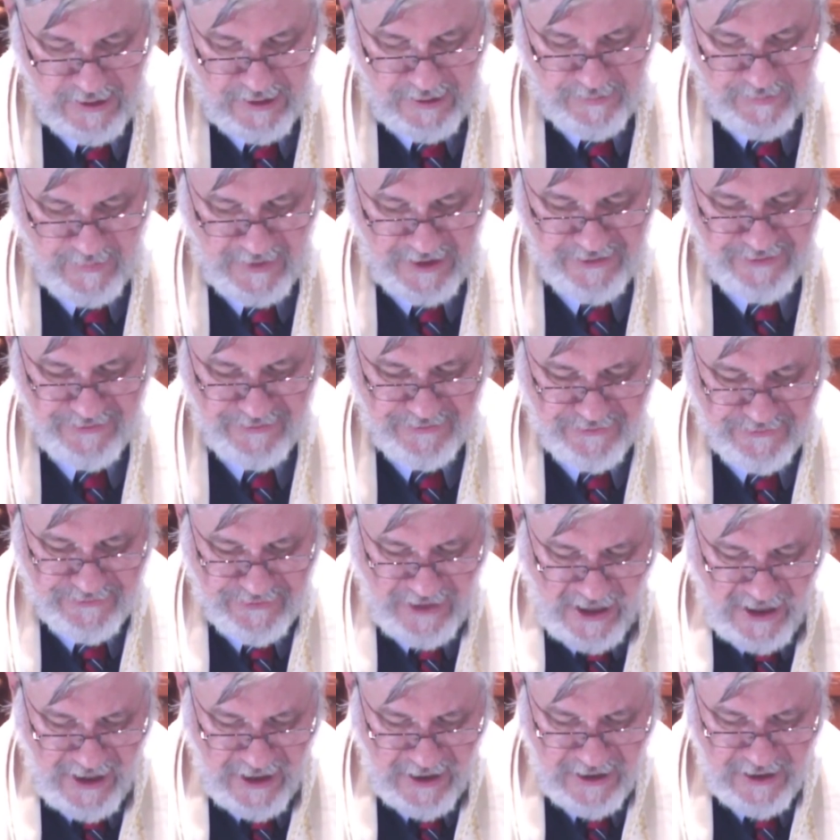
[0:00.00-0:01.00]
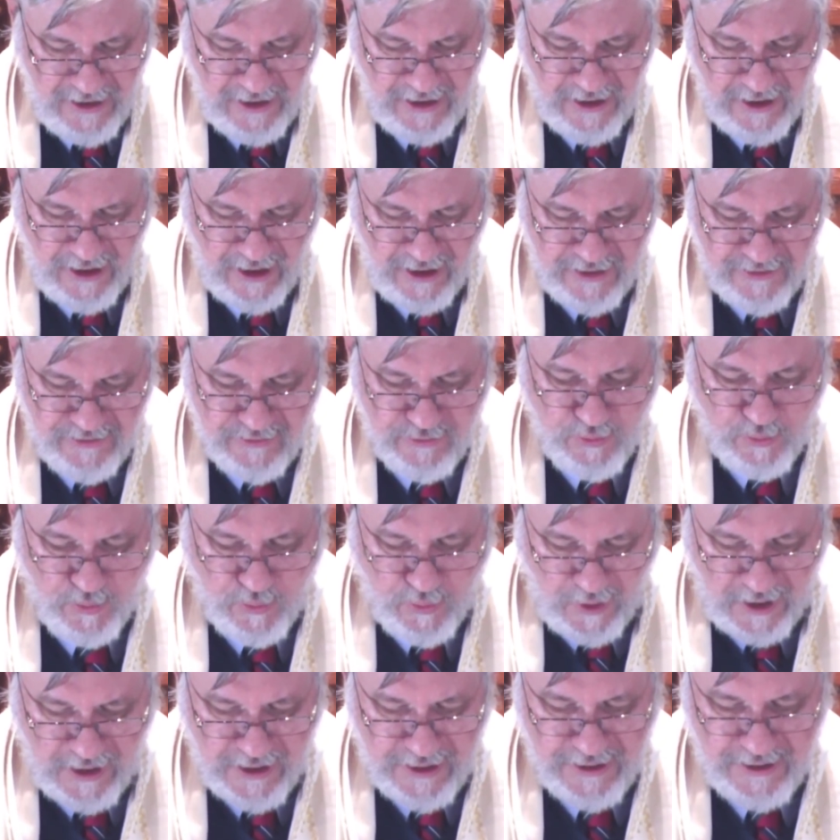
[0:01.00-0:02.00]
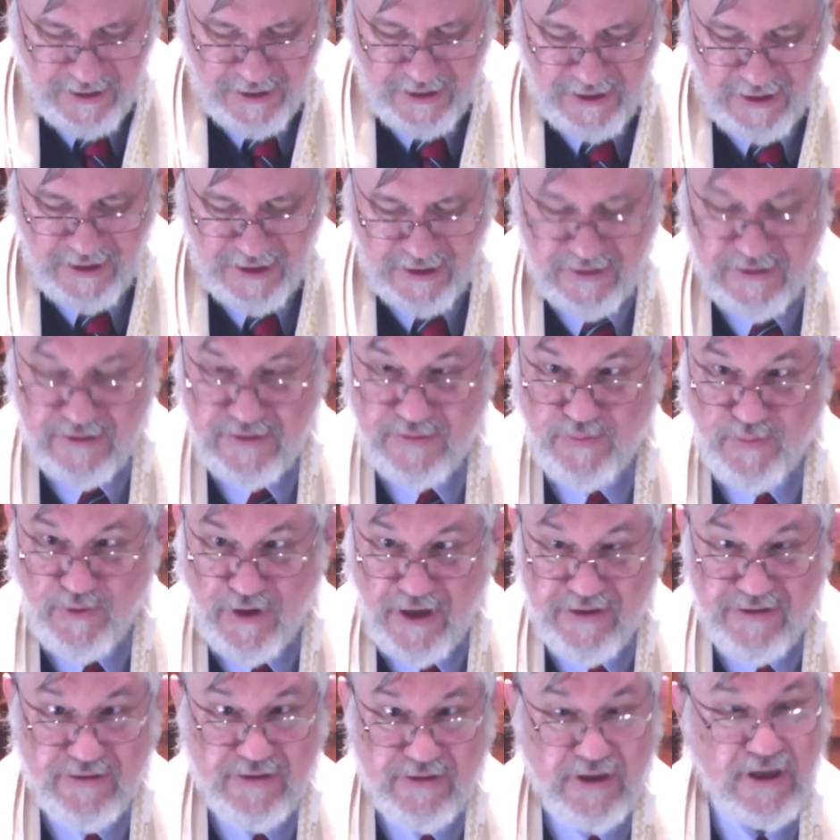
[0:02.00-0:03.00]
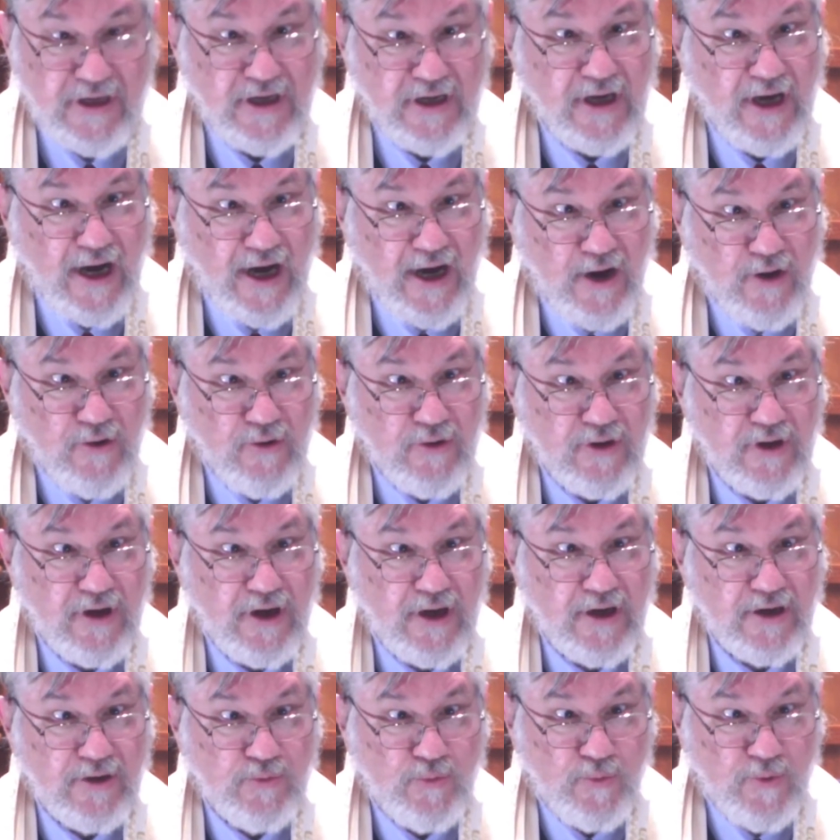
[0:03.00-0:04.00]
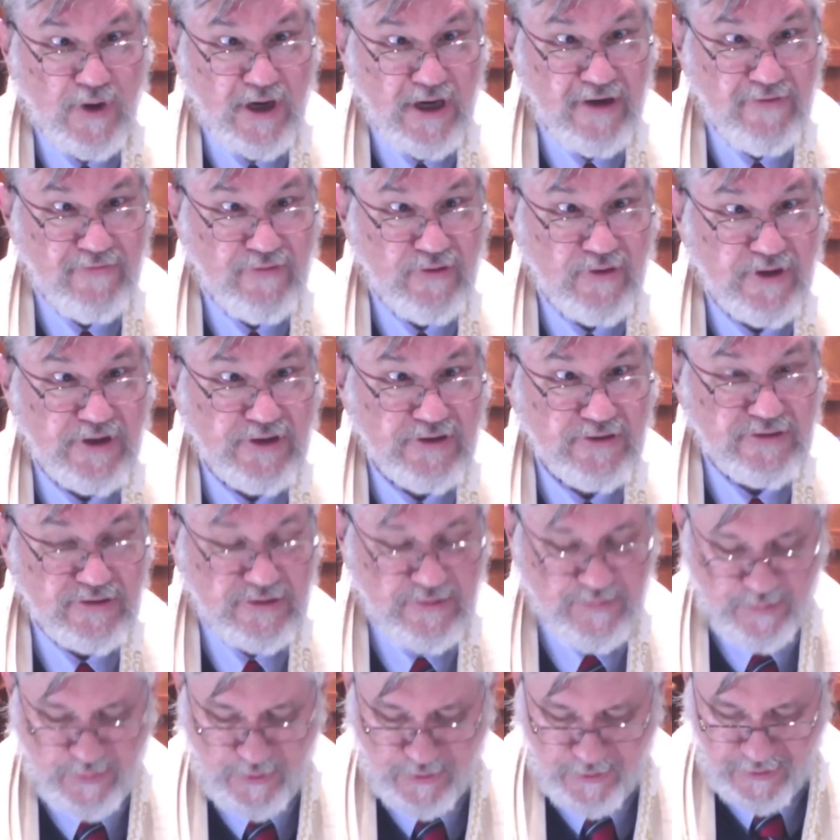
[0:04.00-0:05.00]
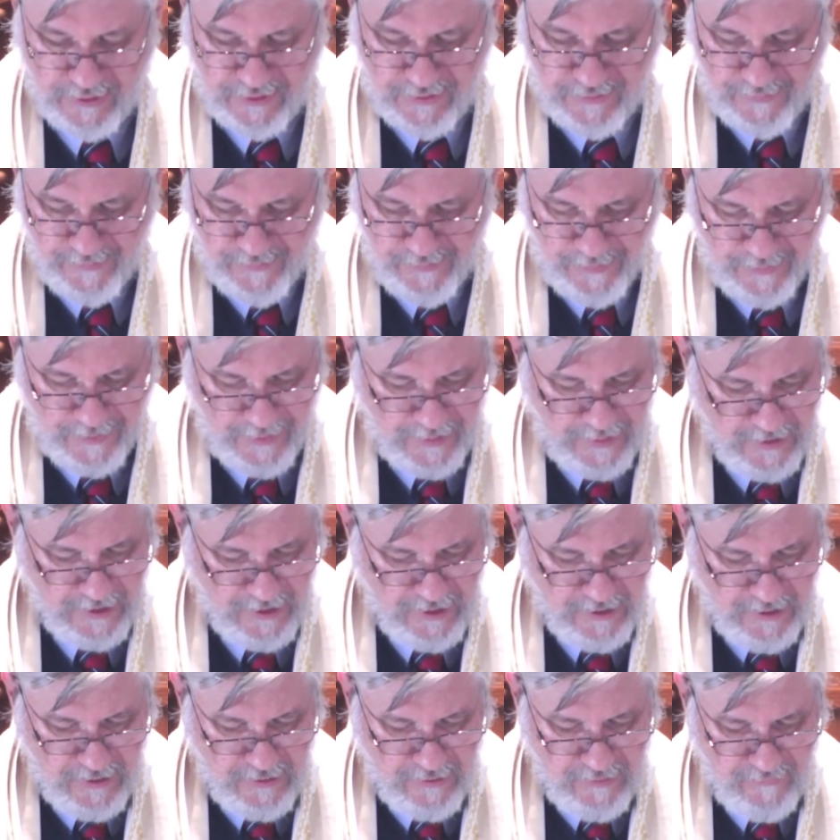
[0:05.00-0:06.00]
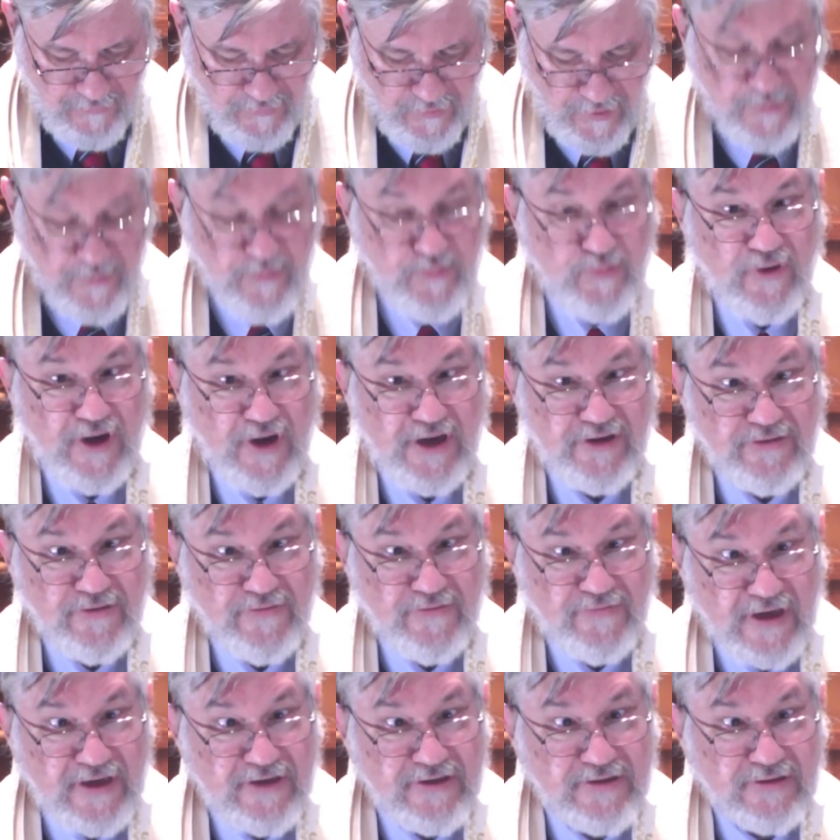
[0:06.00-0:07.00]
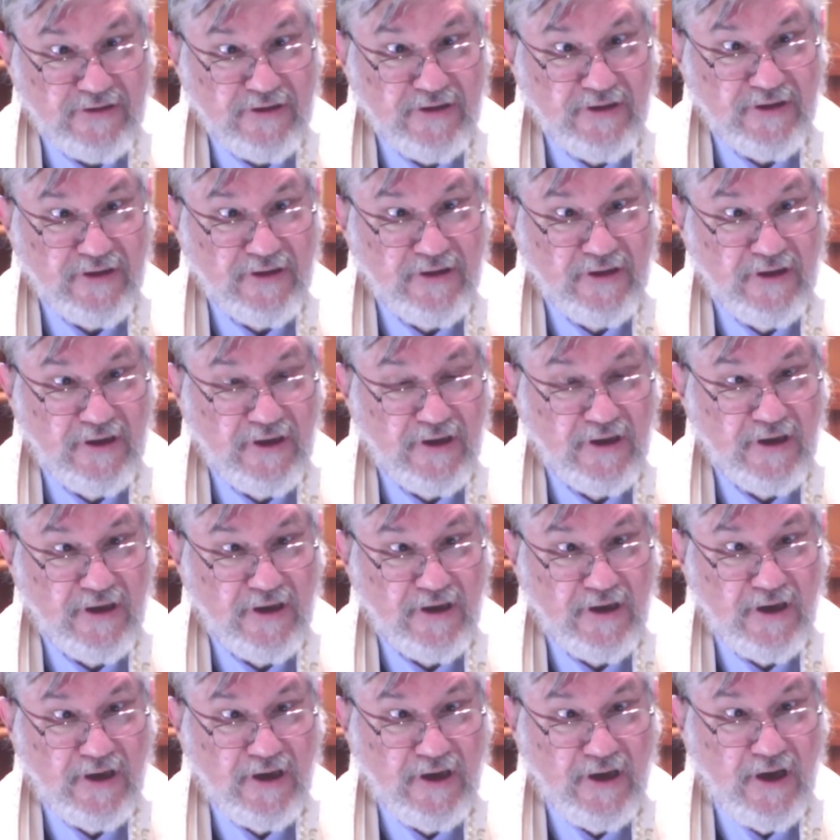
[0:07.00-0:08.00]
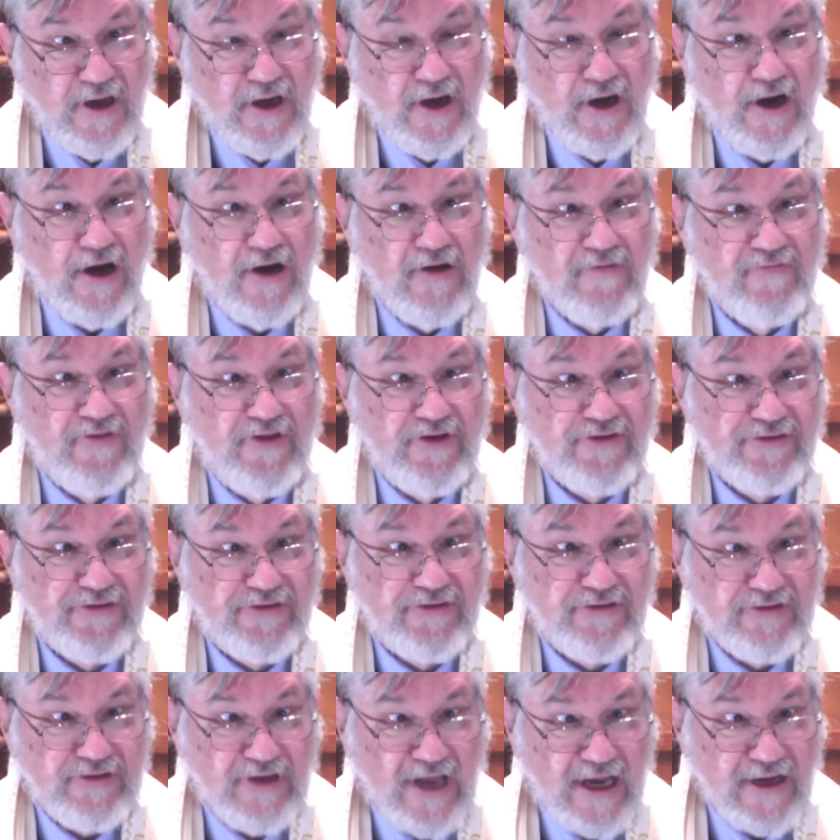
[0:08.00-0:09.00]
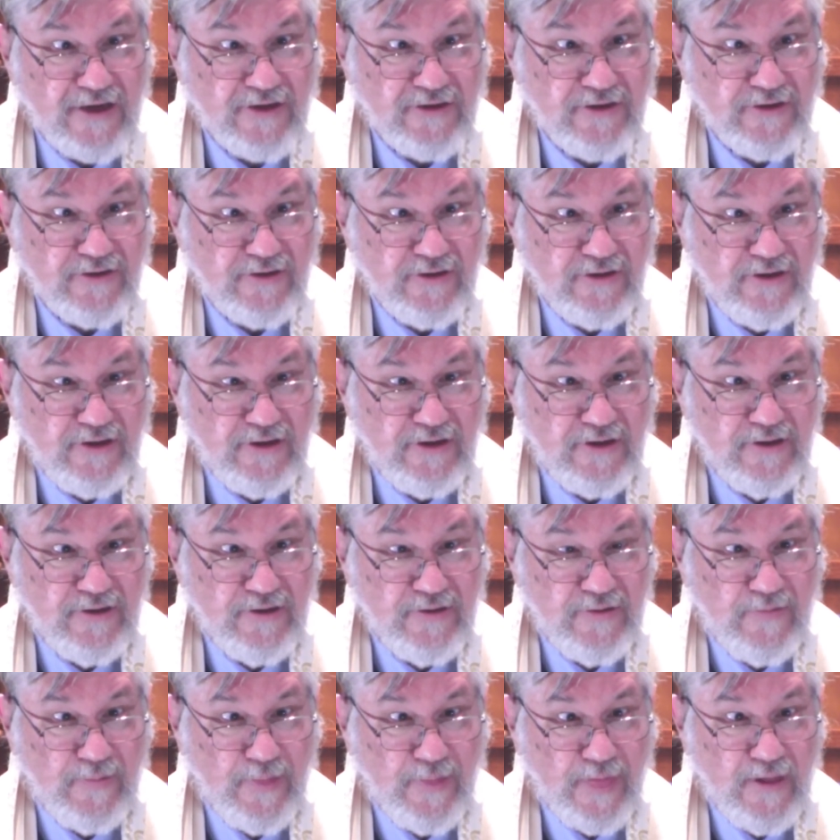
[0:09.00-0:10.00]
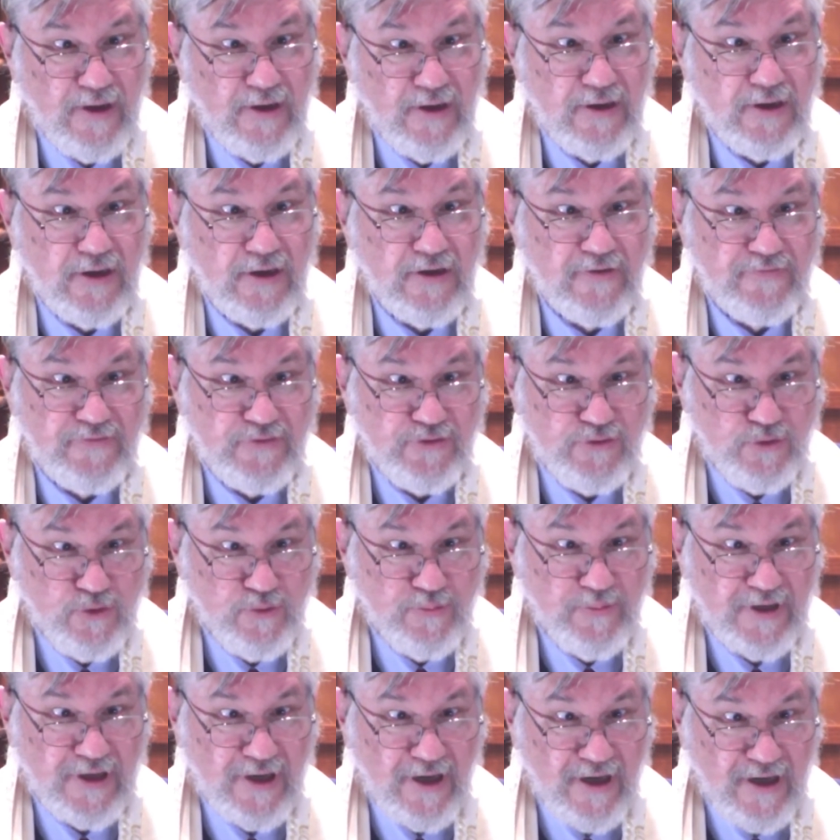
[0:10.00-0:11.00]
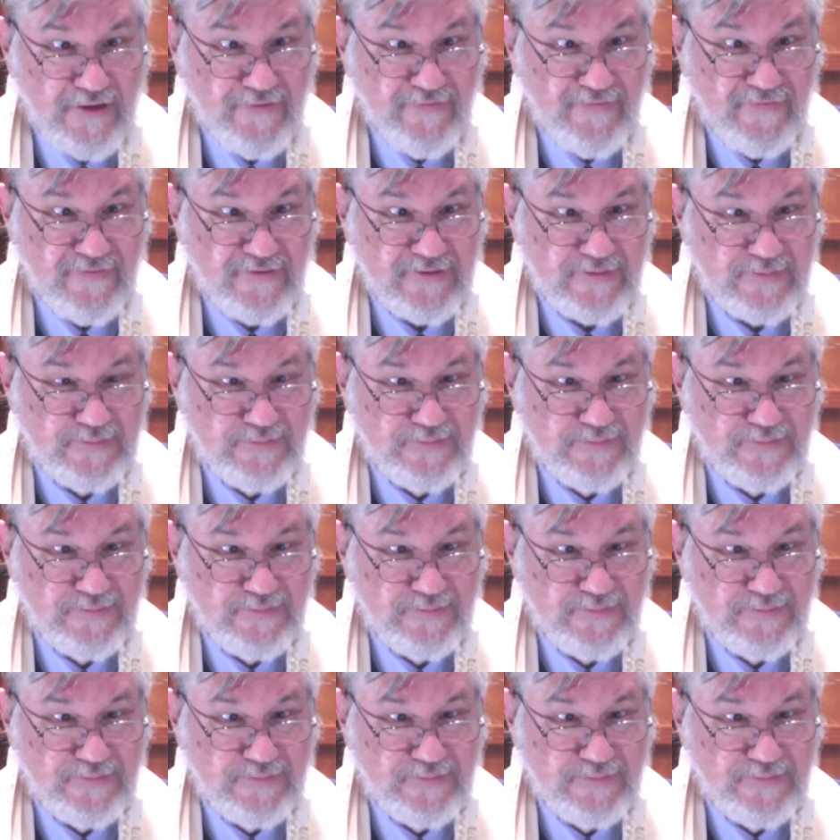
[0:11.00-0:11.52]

by standing as one in expressing our unwavering support for the preservation of the sanctity of human life.